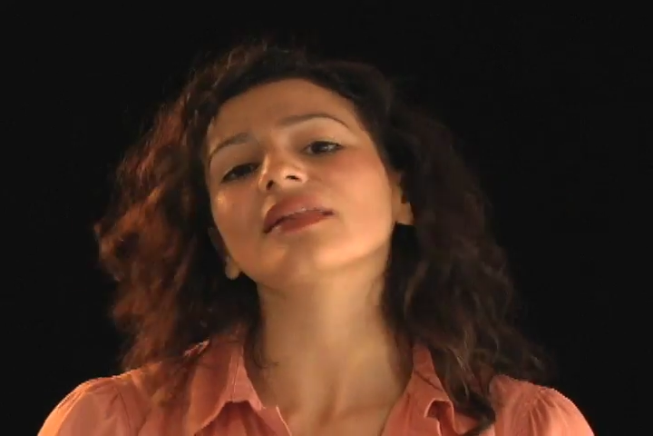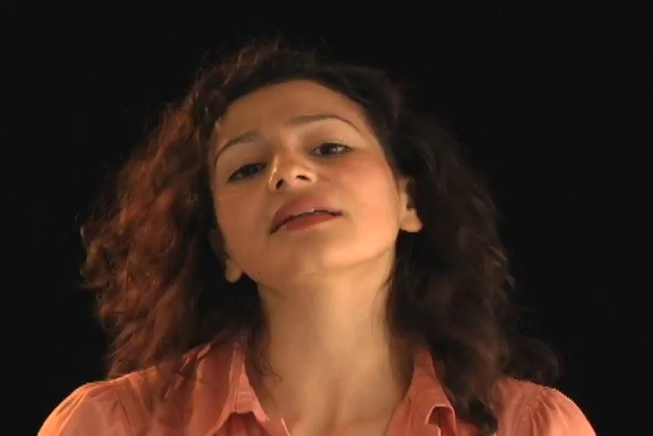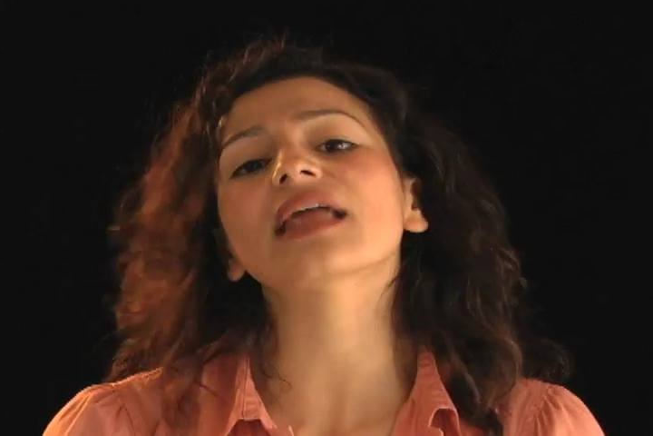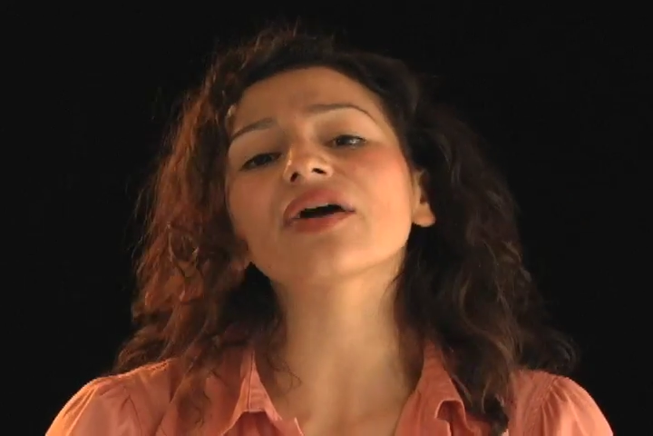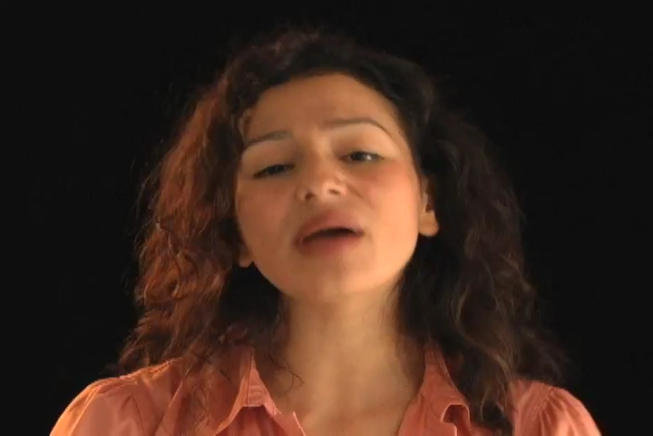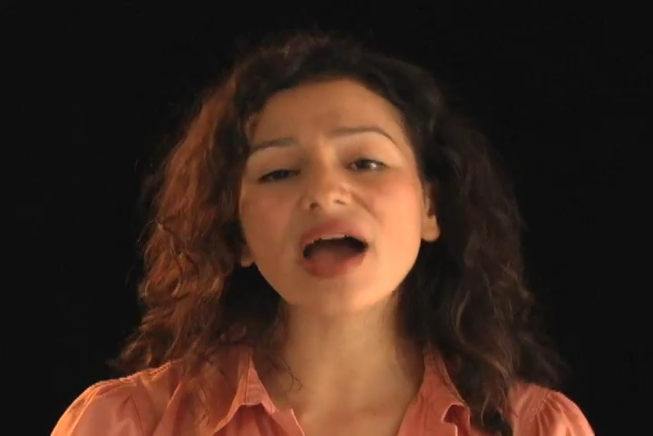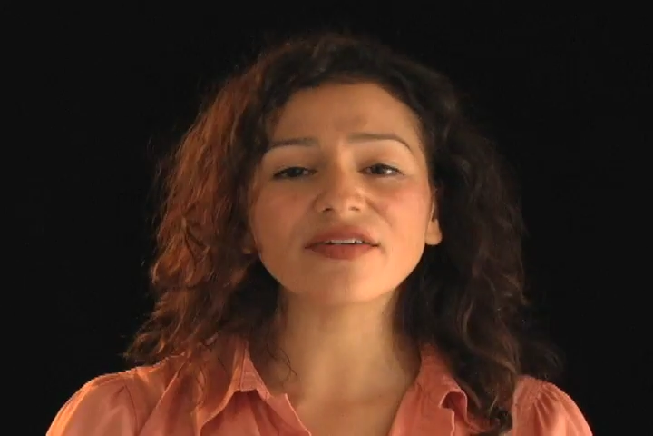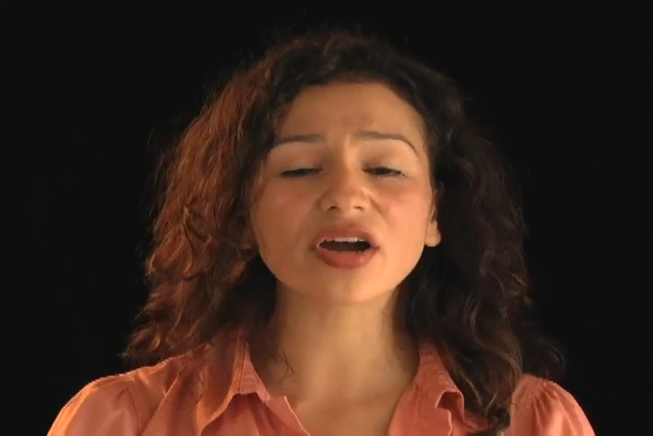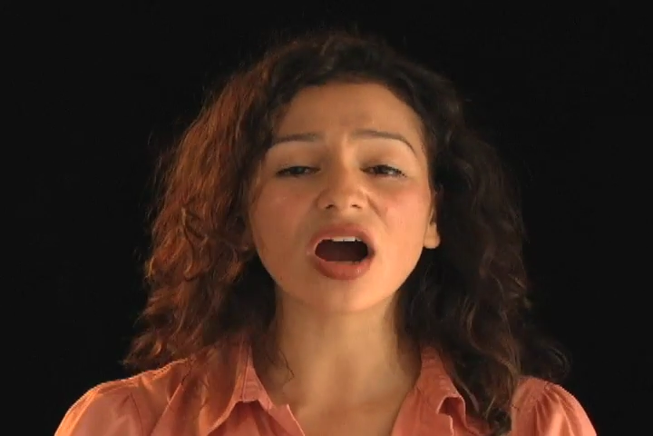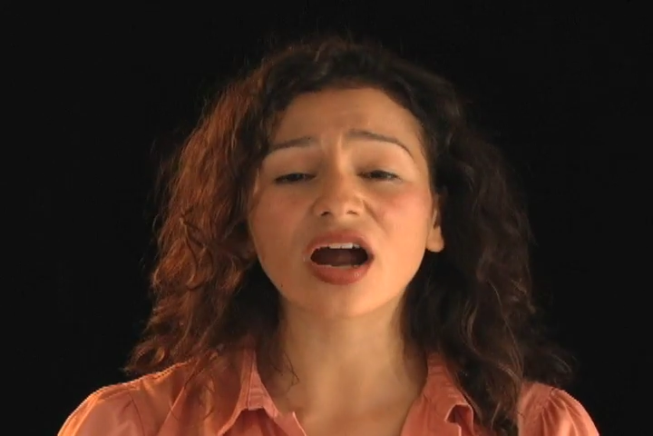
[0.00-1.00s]
Now you have
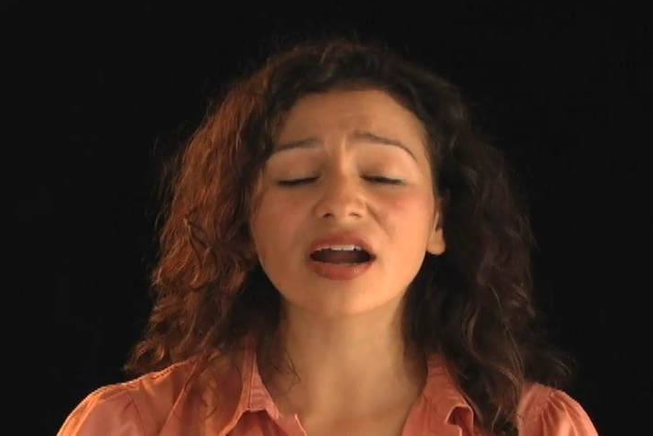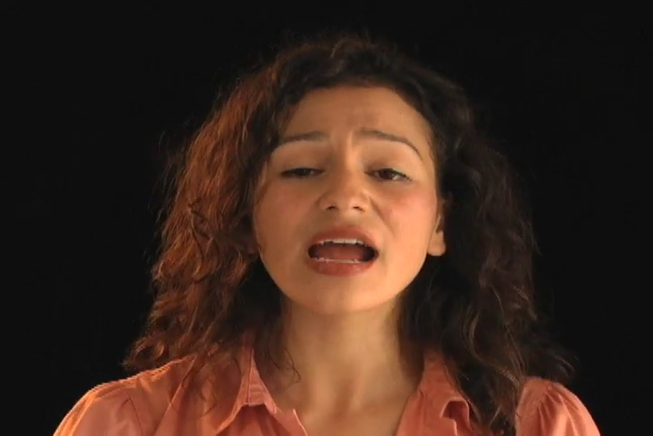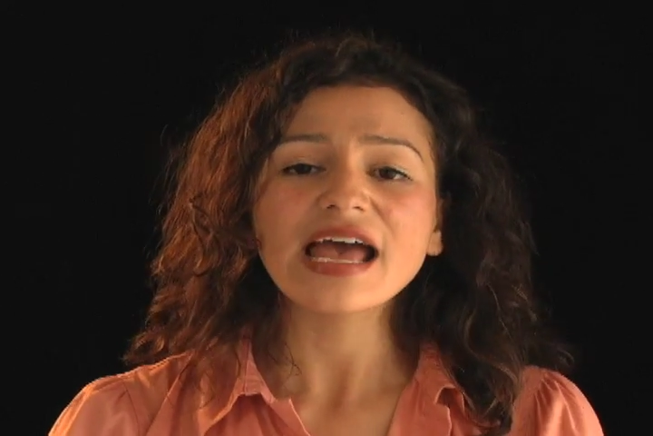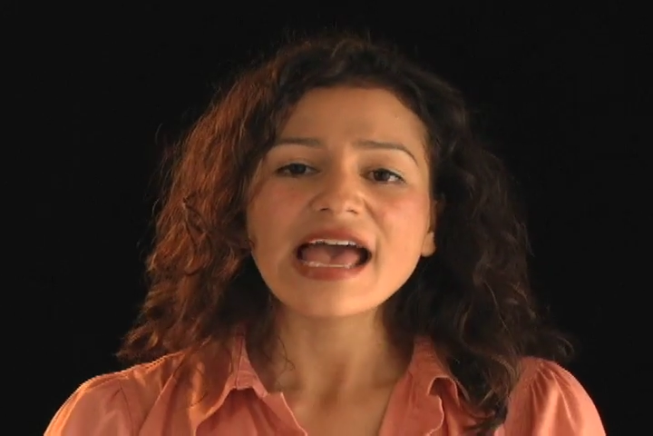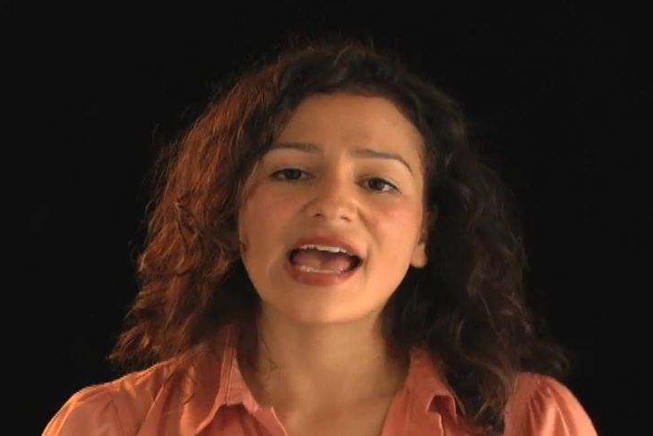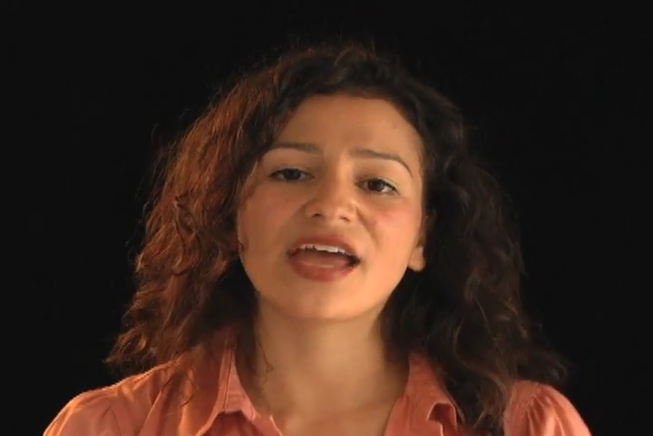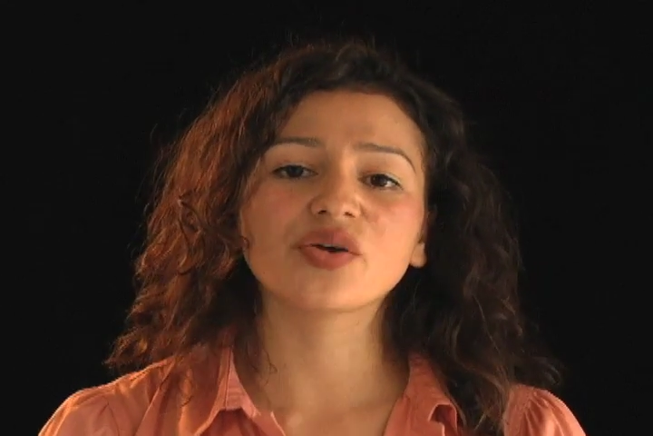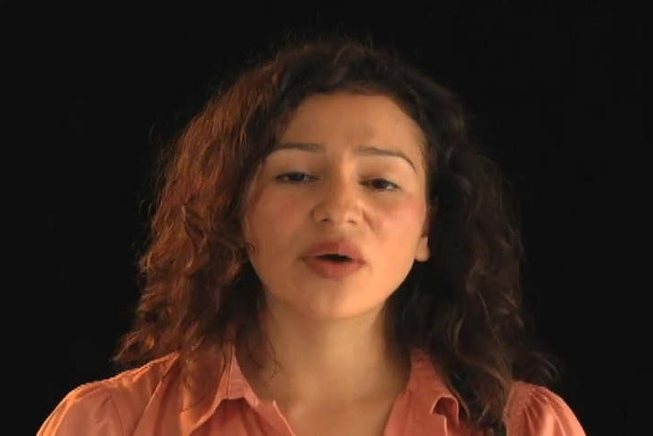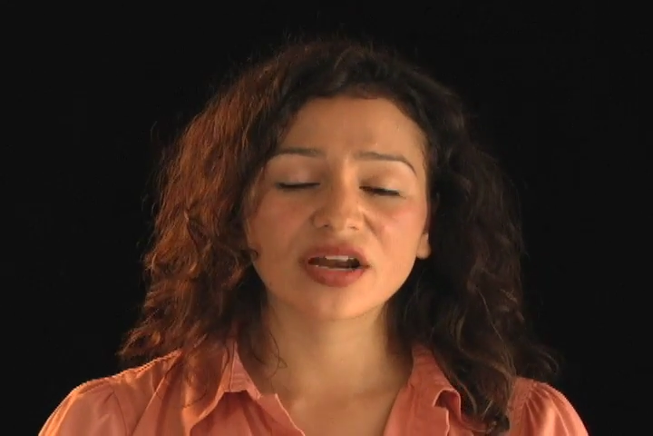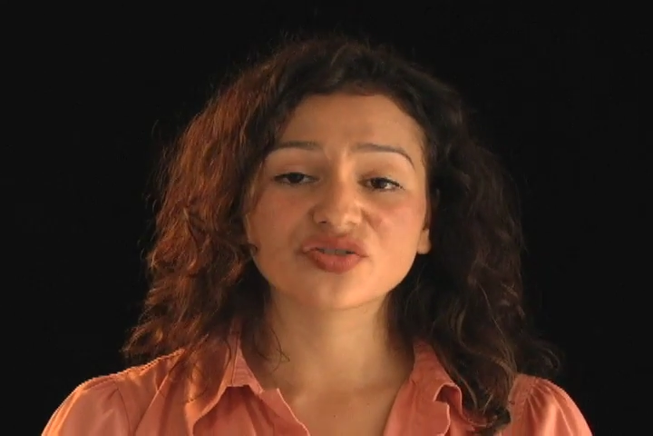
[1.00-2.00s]
a car and
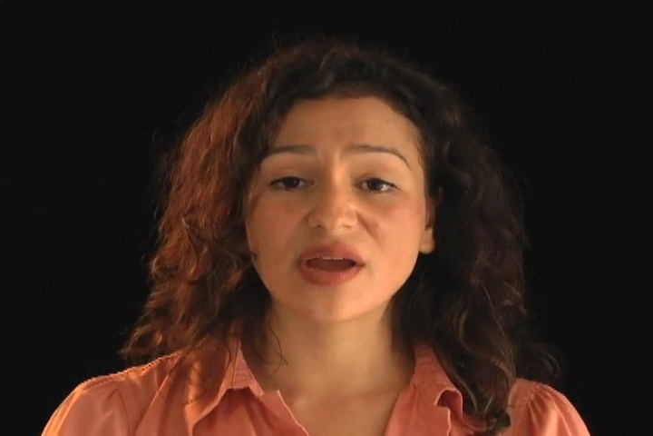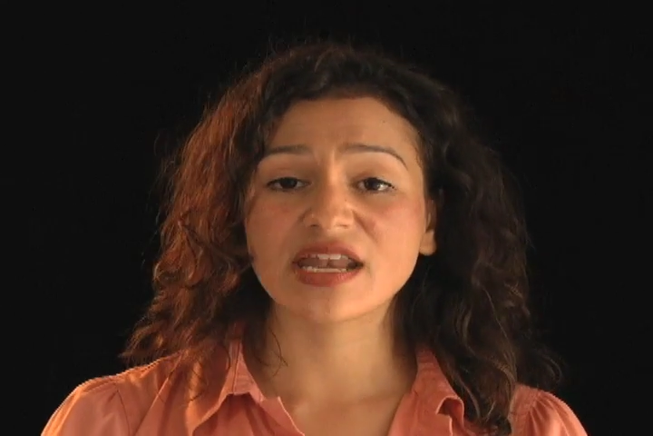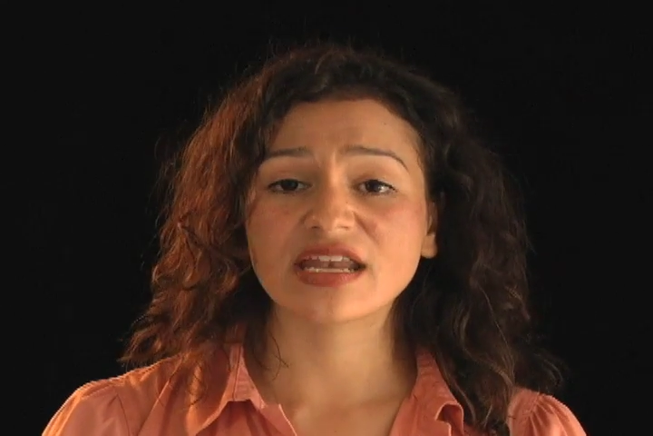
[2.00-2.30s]
you want to trade